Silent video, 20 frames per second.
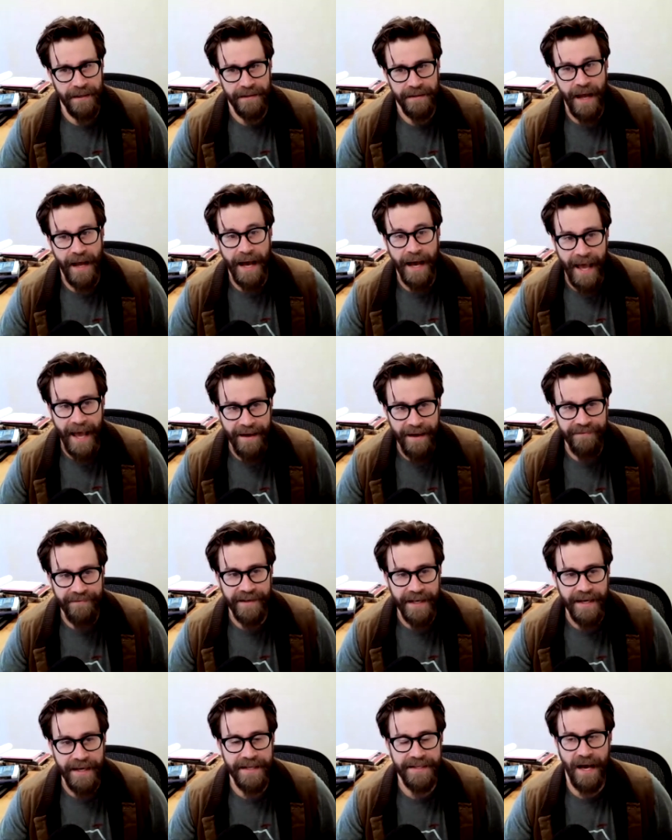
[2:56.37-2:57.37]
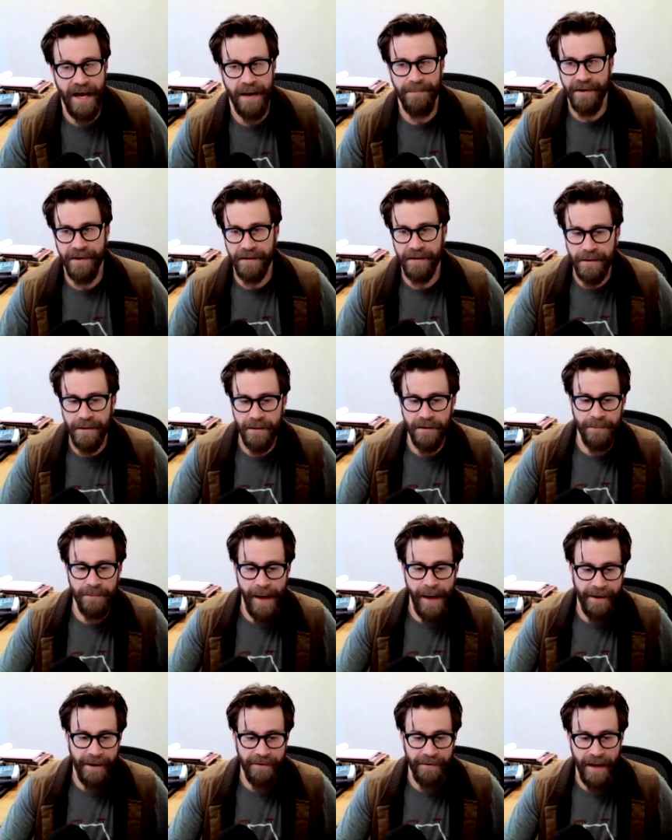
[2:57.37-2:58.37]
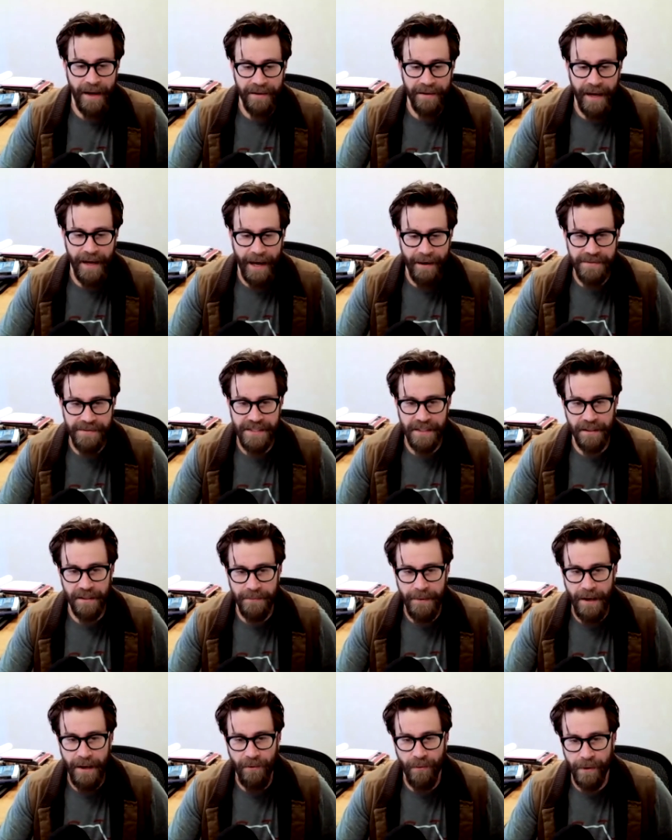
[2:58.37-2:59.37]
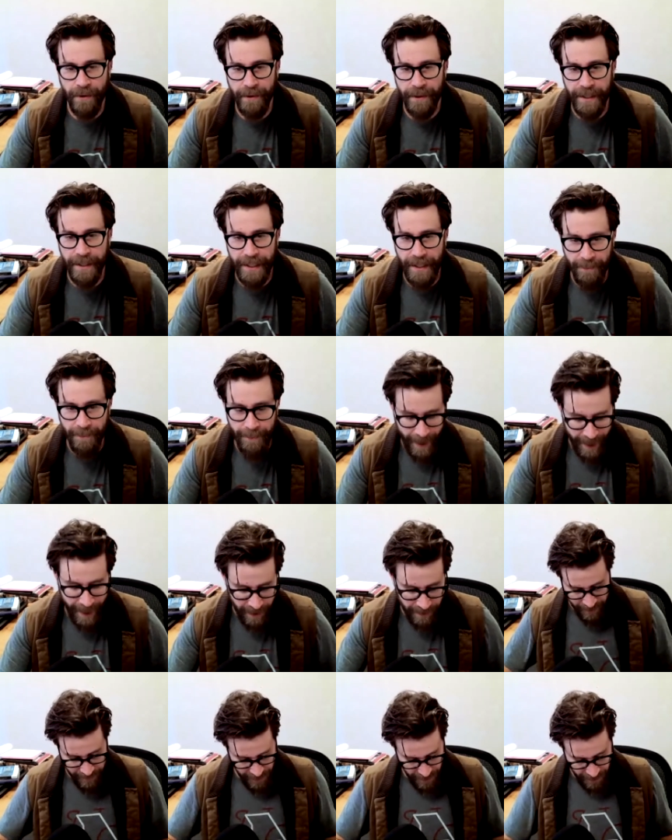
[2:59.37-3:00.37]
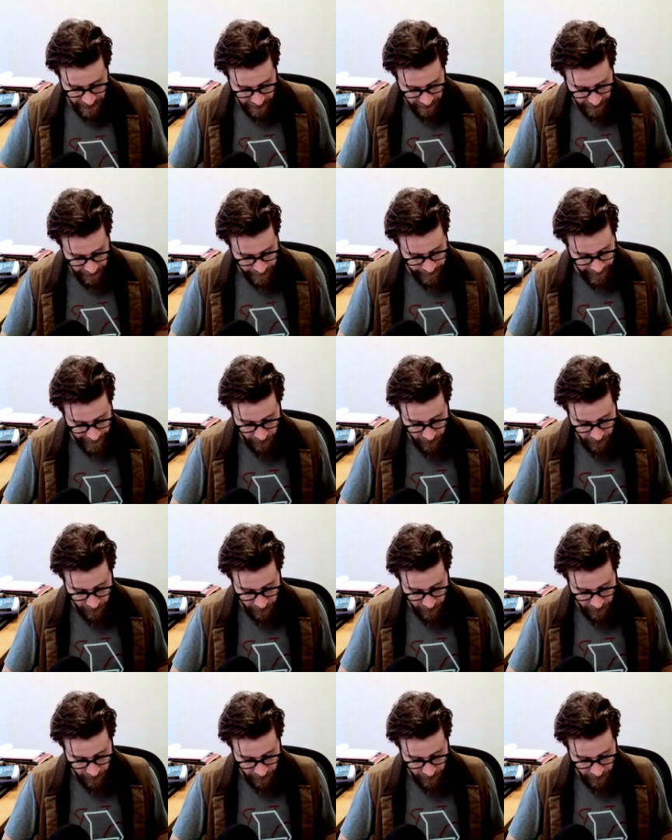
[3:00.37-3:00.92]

Not having any type of clinical background, I was a little bit worried about, you know, big